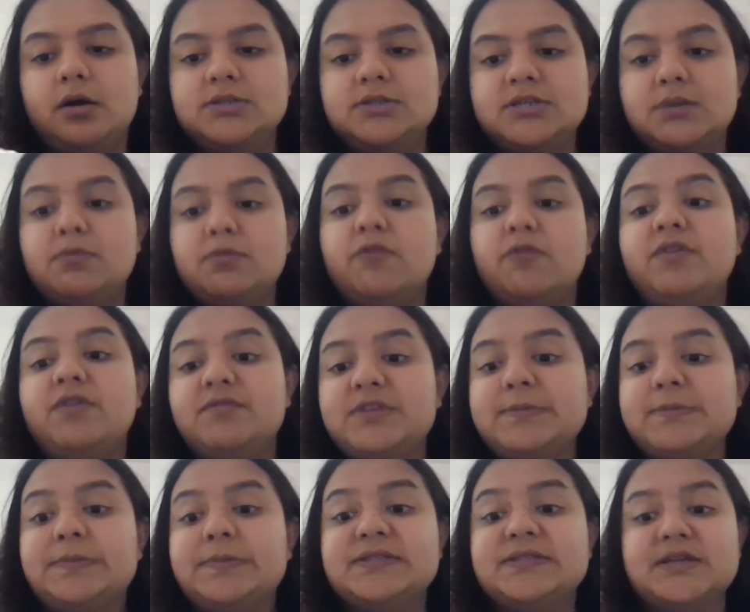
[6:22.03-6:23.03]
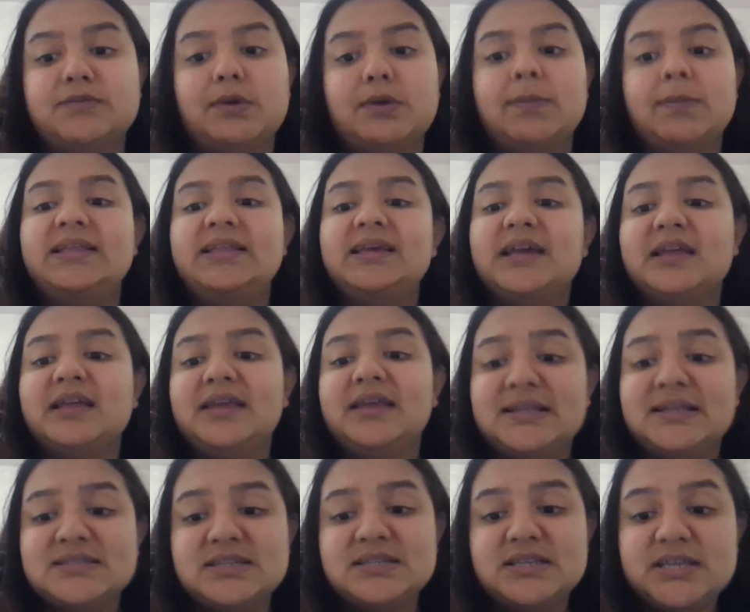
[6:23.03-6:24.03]
term of 50%, whereby they can
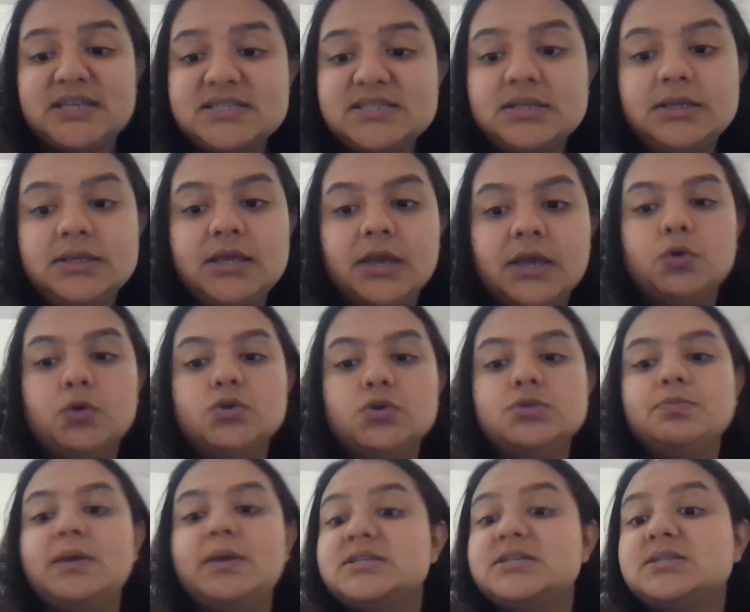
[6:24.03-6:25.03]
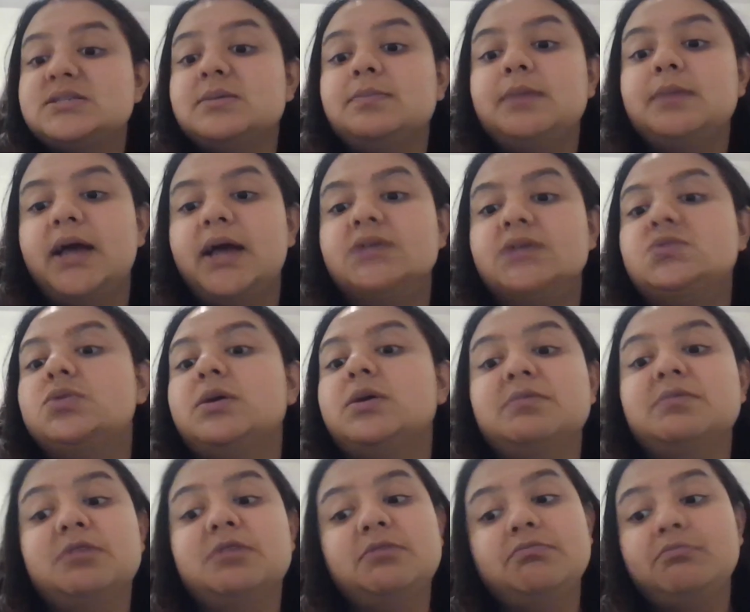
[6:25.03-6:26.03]
cancel easily and go to better suppliers who
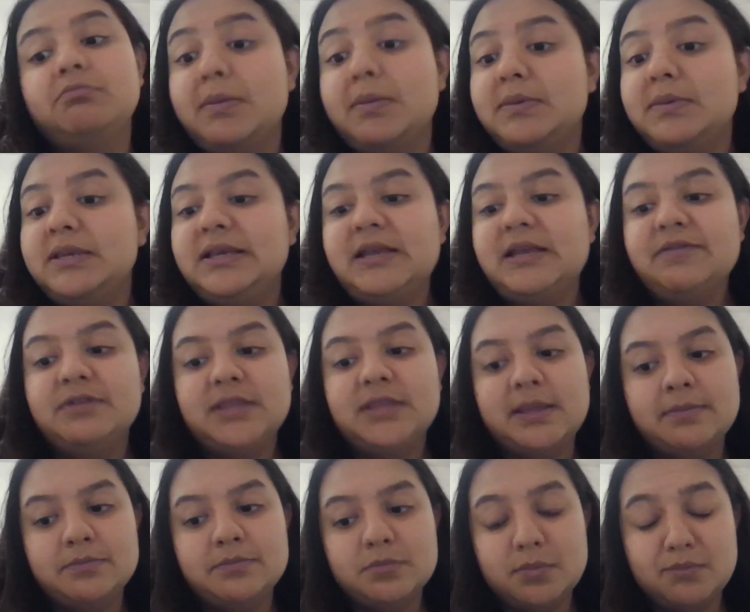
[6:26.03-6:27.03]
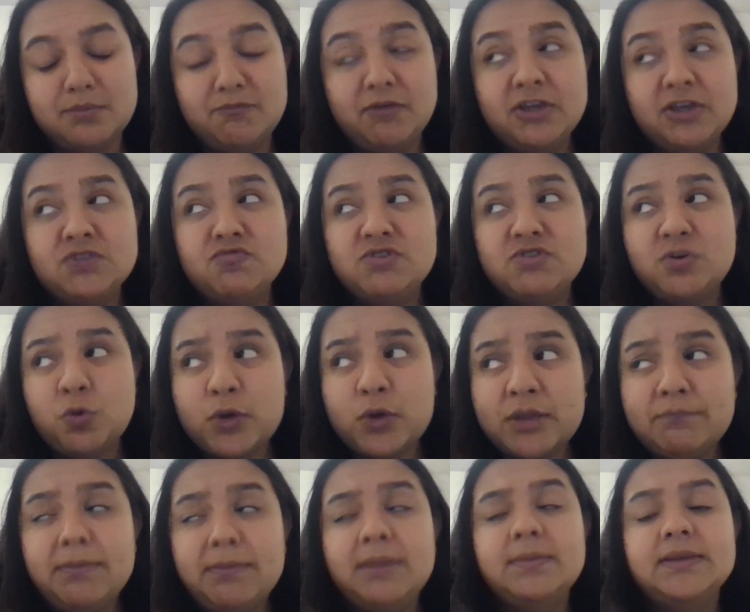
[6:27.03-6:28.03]
can maybe deliver
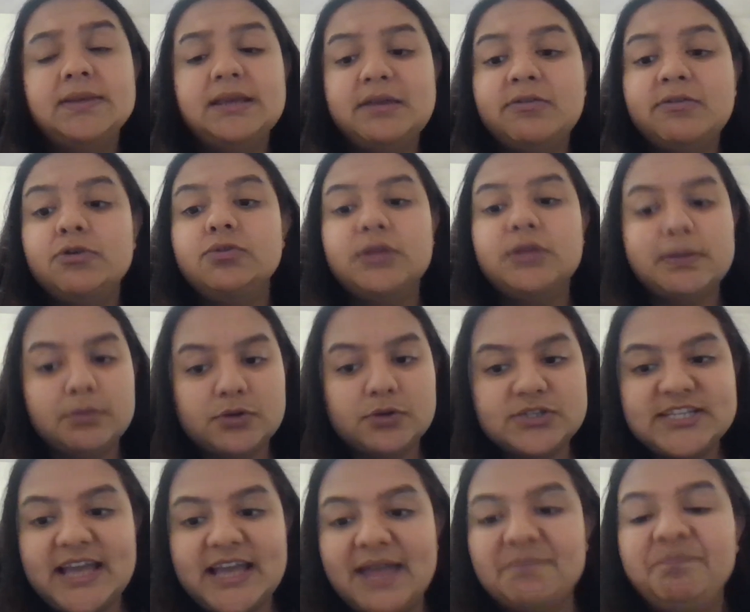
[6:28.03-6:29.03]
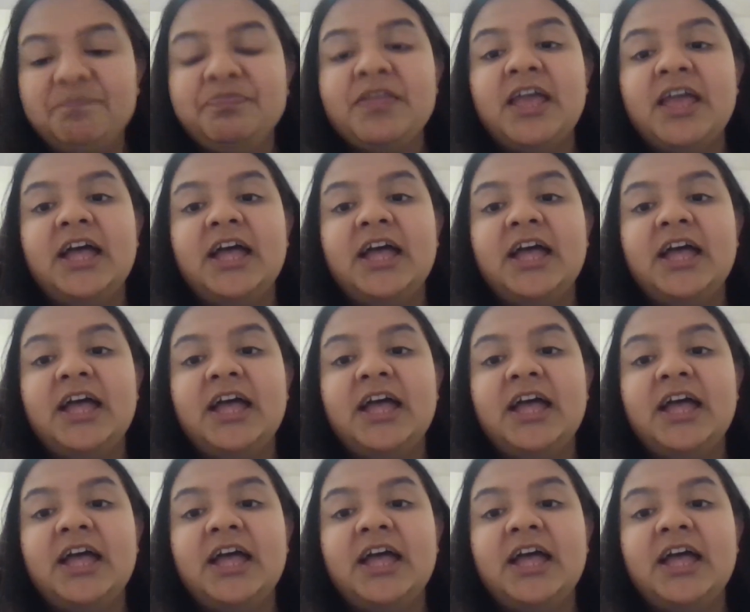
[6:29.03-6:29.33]
to them on time.